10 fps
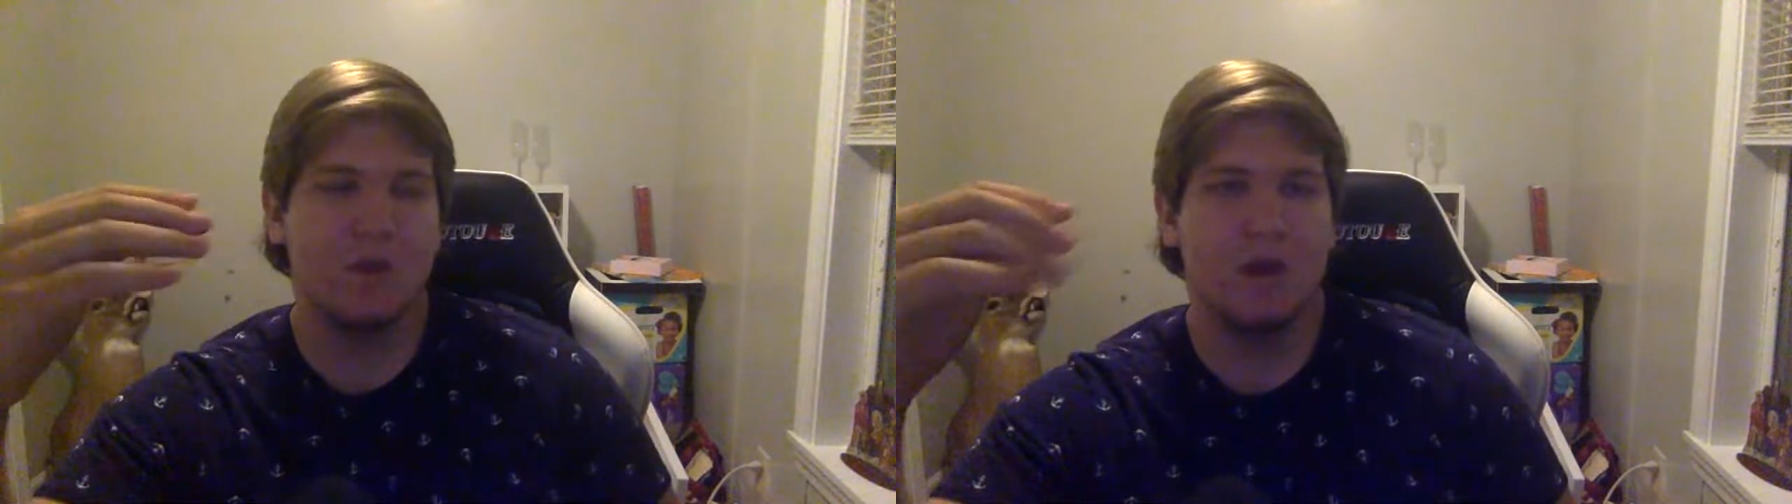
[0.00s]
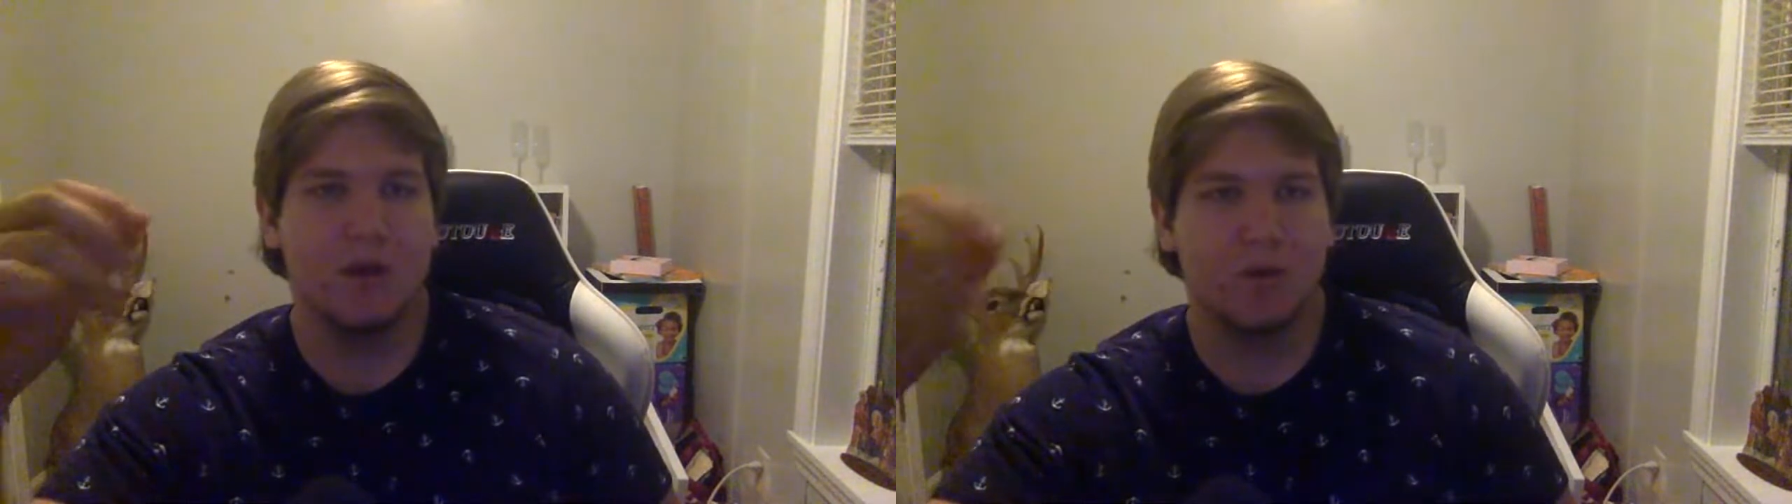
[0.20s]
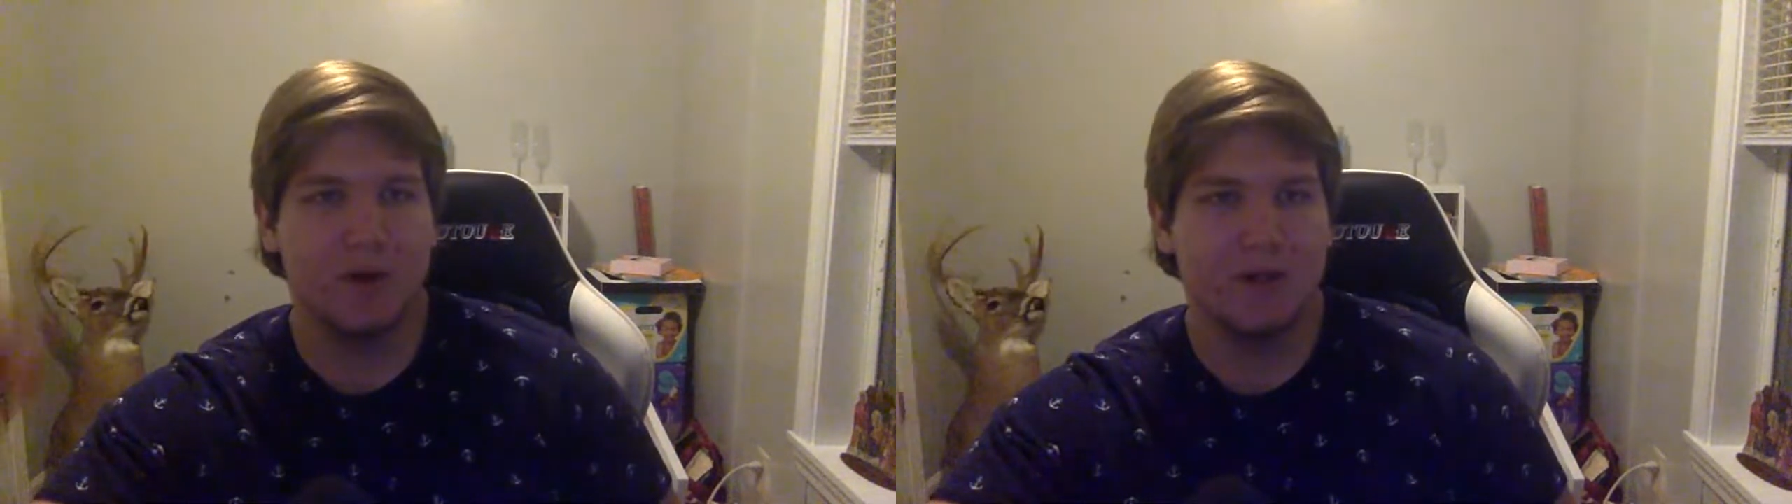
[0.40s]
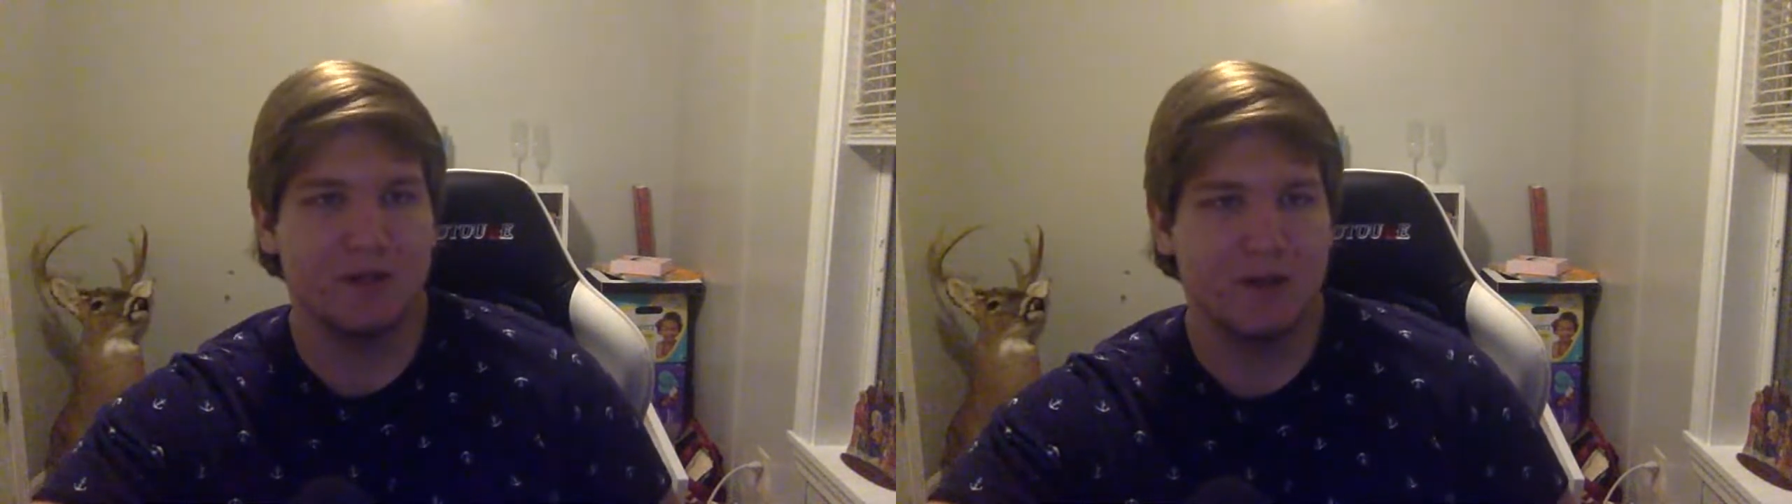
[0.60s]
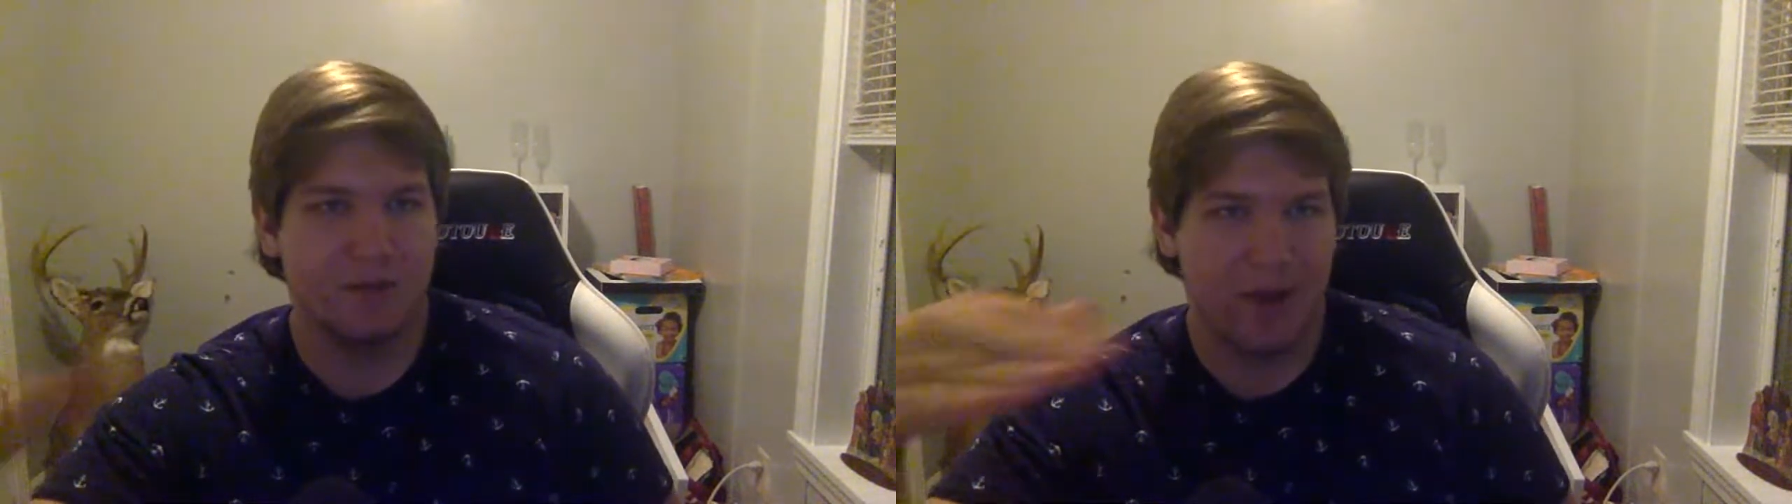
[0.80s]
and
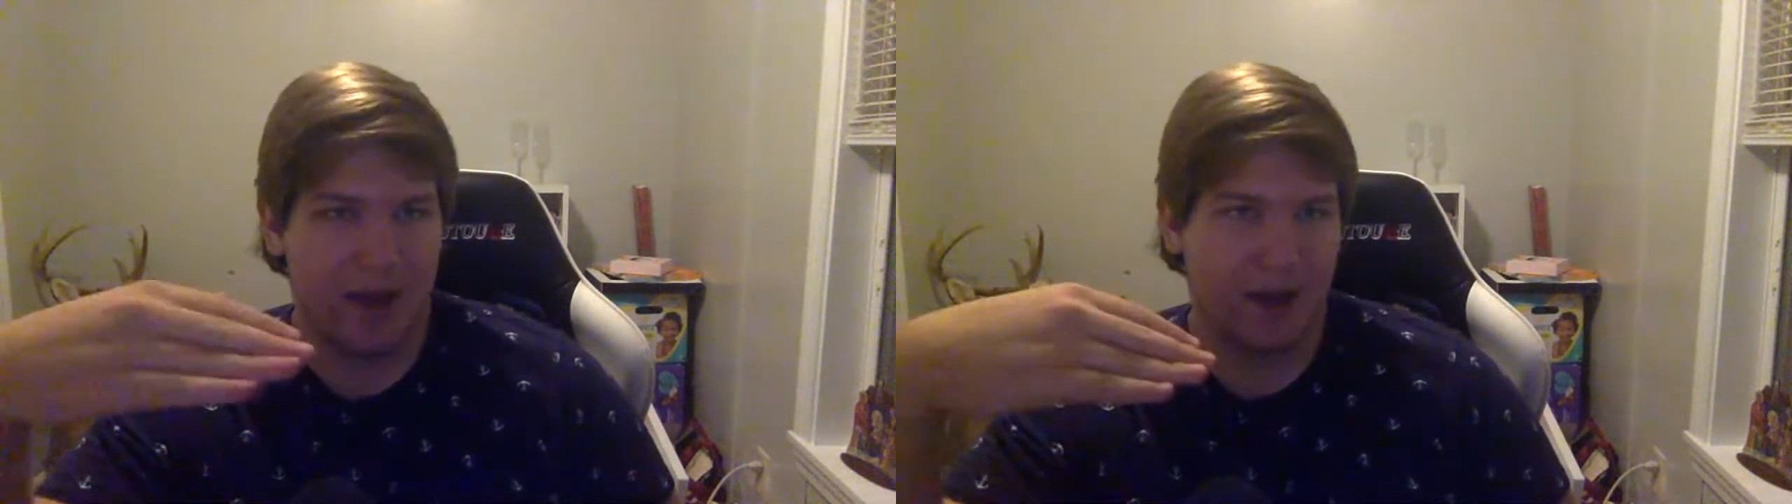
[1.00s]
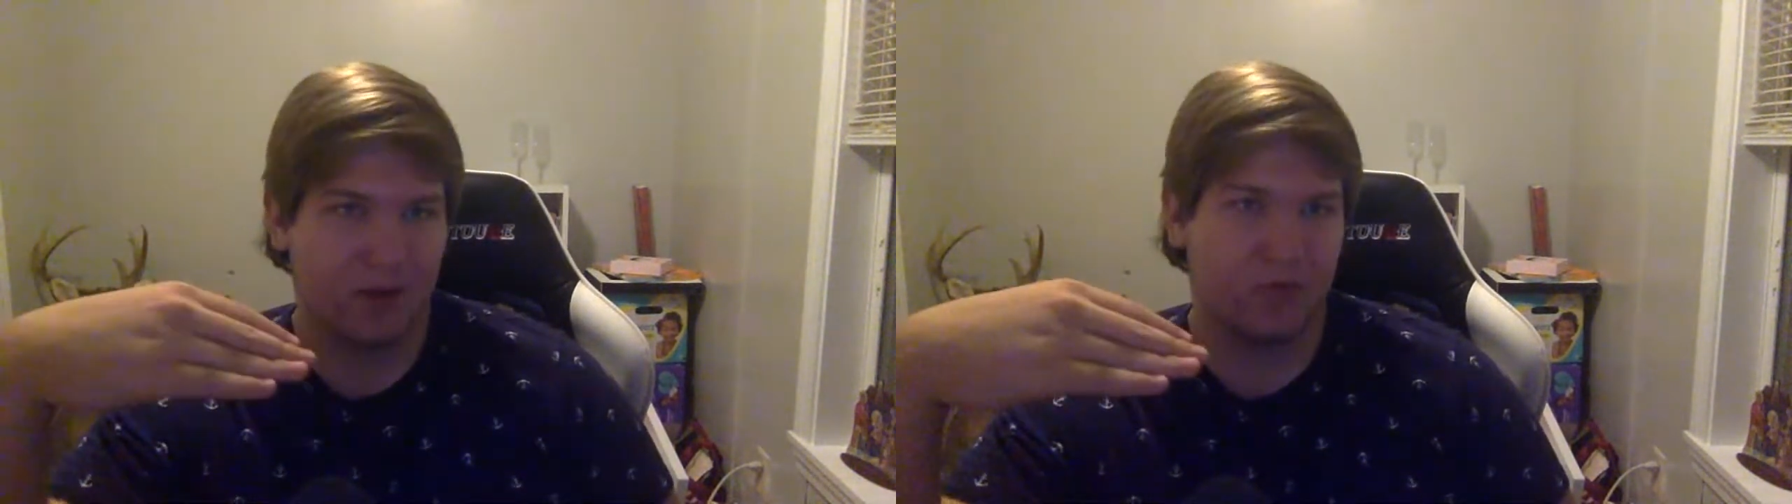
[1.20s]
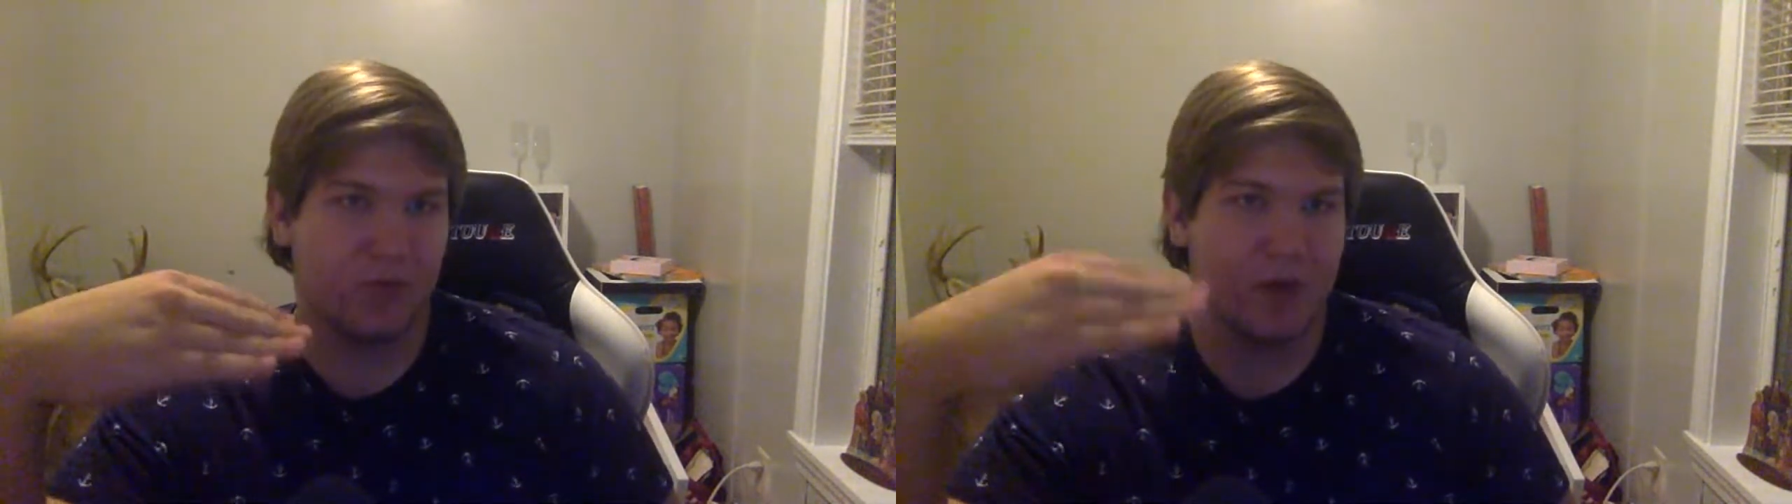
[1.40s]
reasoned back from